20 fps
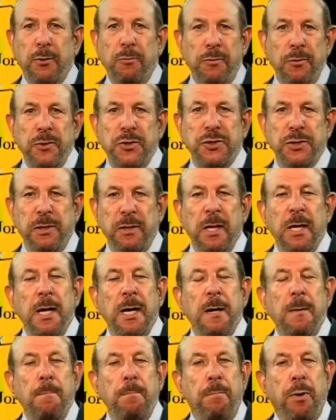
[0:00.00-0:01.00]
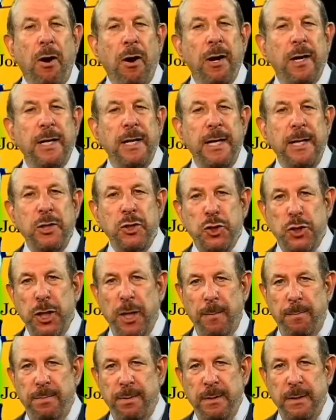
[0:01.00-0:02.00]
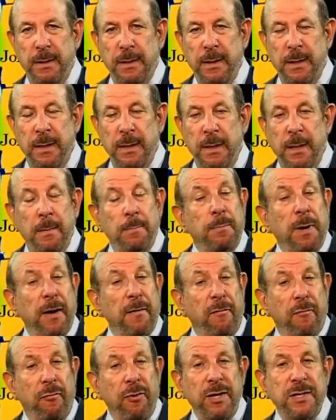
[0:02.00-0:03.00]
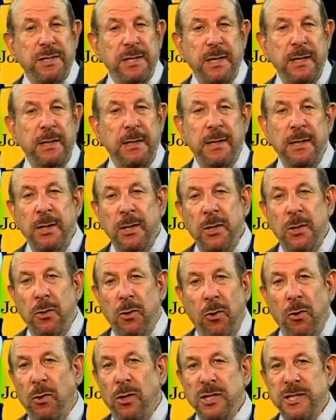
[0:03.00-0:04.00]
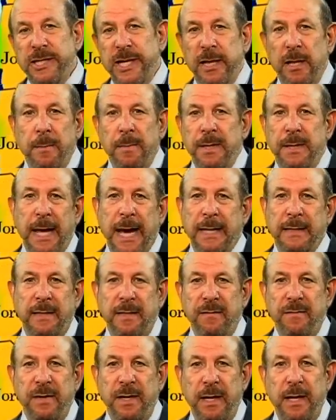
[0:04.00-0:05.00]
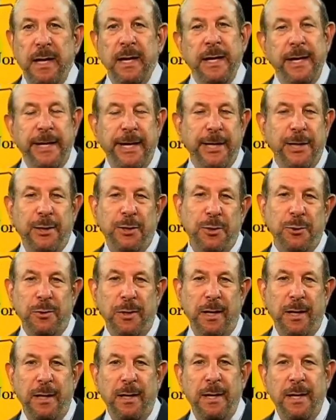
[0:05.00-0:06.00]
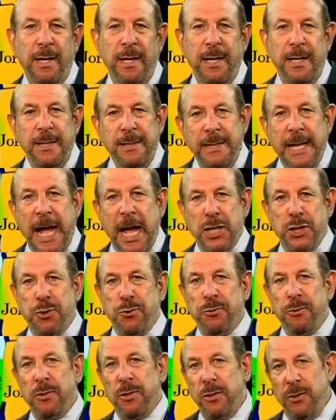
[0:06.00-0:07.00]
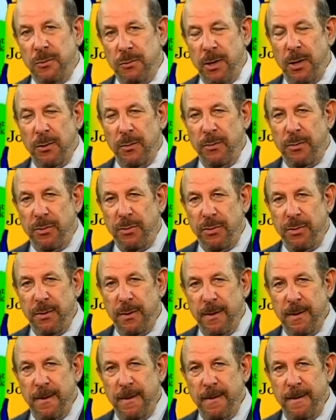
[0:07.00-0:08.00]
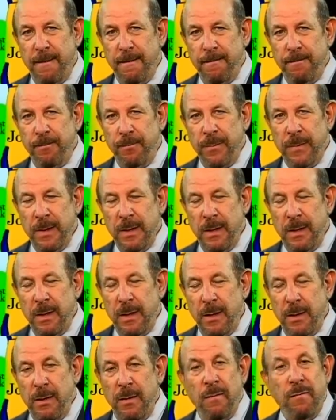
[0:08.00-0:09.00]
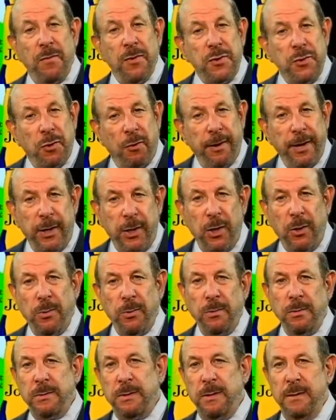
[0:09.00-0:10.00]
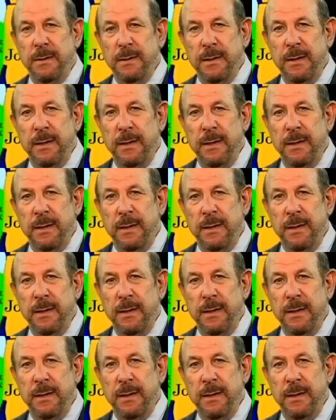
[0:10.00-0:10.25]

crucial bargaining chip by freezing all settlement activity, including natural growth. For Dory Gold,